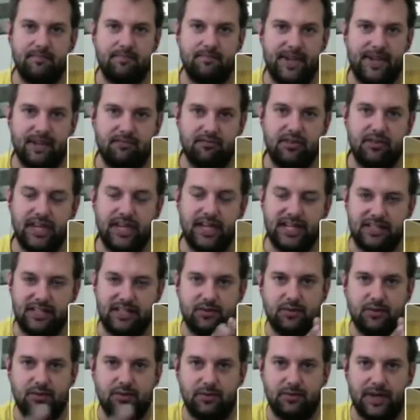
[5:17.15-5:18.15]
being released
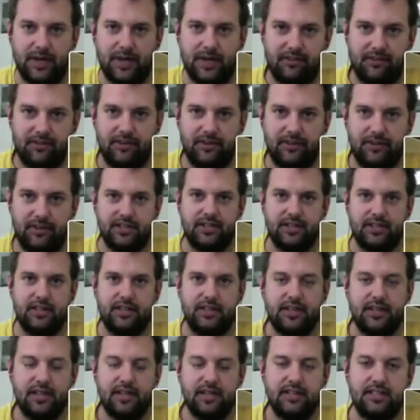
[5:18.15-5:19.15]
all the way through
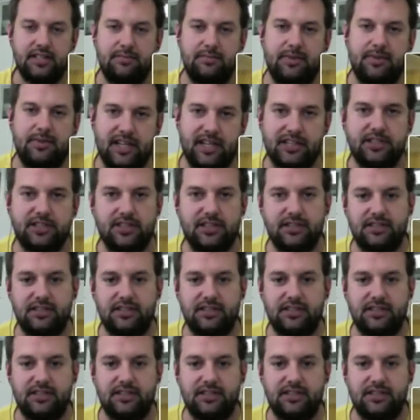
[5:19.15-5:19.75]
to production.